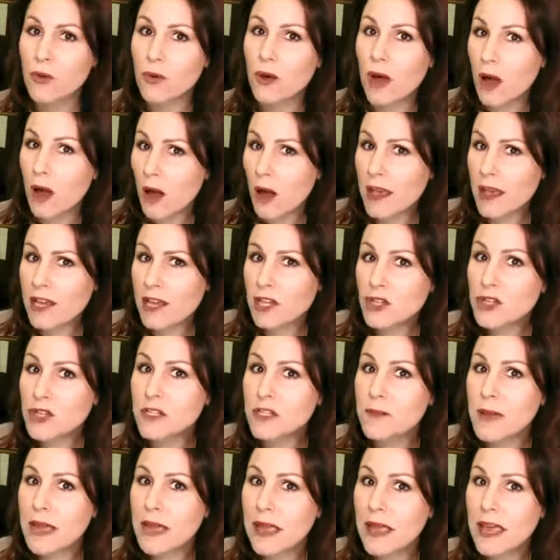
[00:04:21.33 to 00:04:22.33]
A high
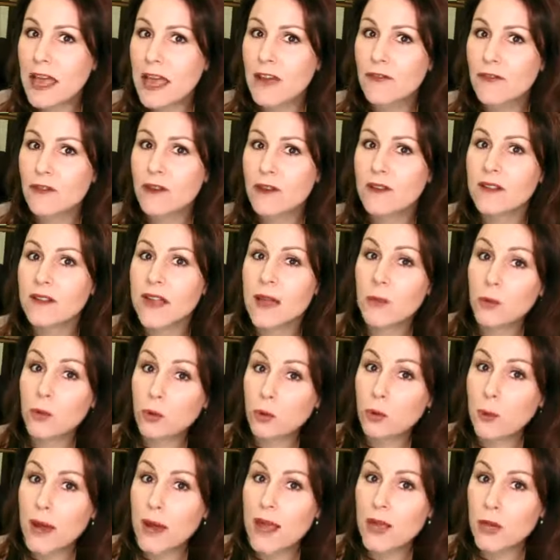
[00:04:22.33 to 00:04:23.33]
interest bank account, for example, will
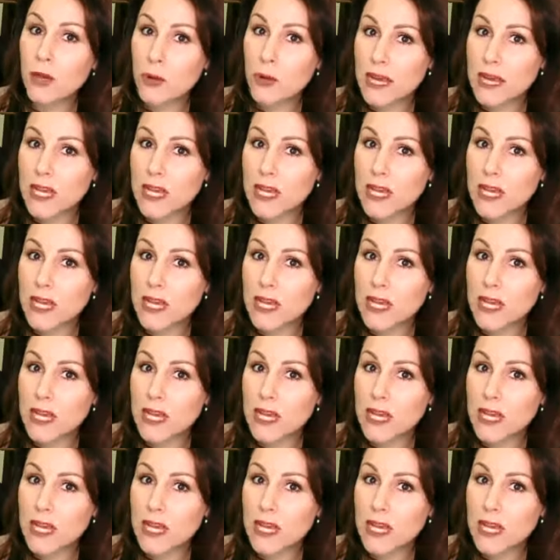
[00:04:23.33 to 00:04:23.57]
pay you